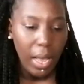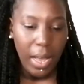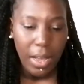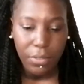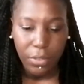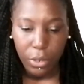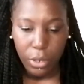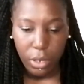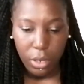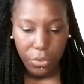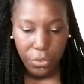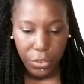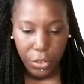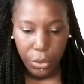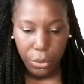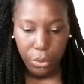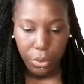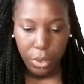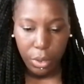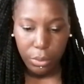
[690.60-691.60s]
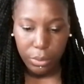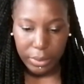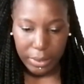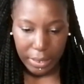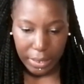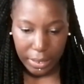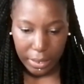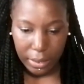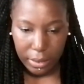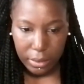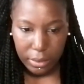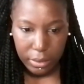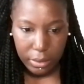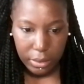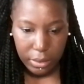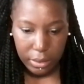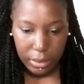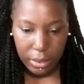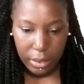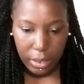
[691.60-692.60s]
I've got a few notes here
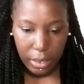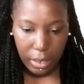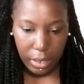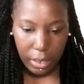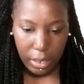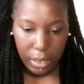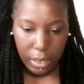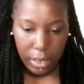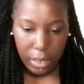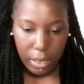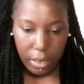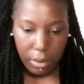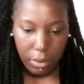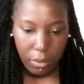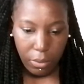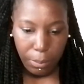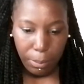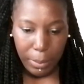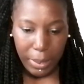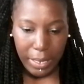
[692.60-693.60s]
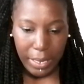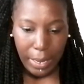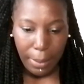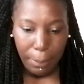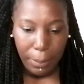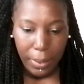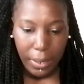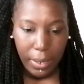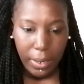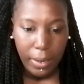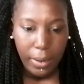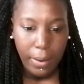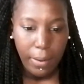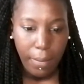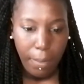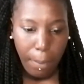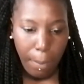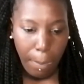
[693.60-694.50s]
on my lappy.